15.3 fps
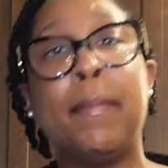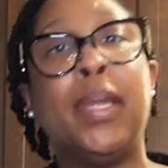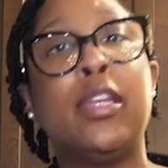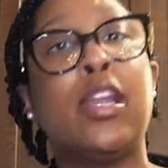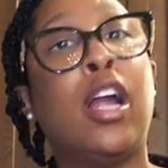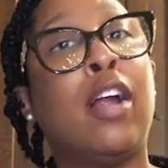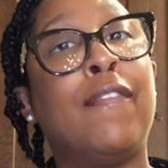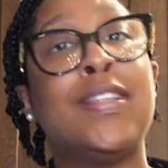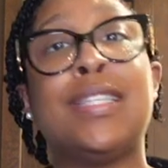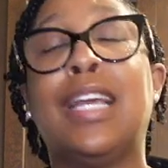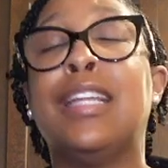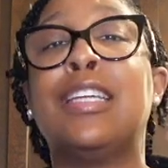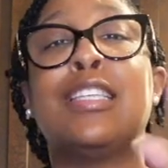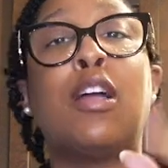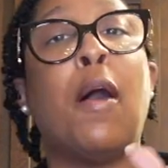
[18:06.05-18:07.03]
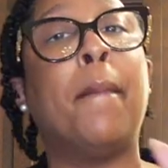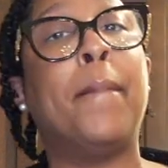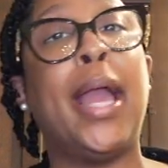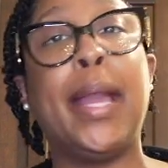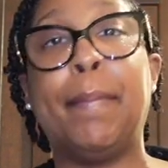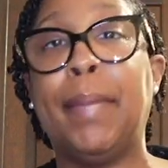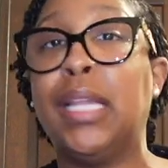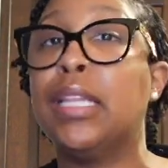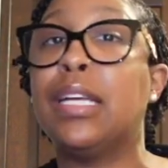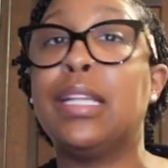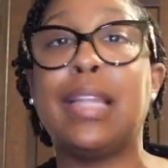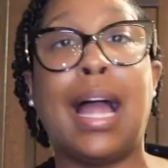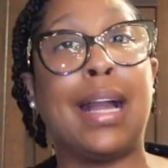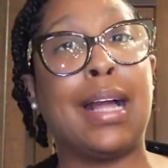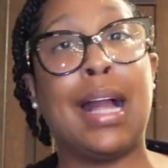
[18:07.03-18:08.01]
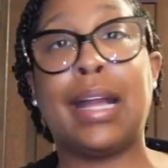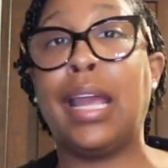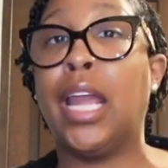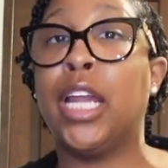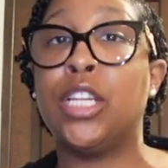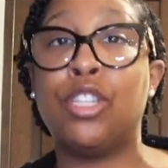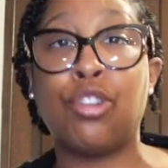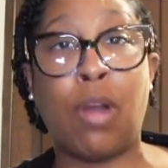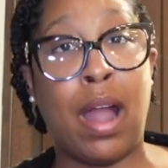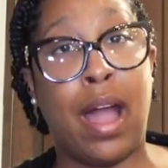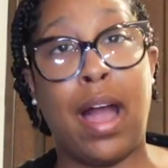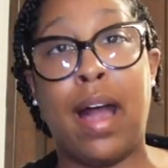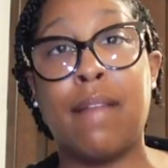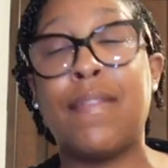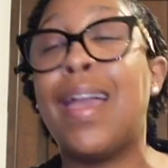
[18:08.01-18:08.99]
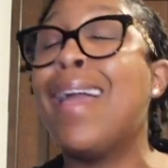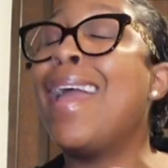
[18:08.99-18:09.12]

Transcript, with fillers: me nervous and it's going to make me look like I can't drive.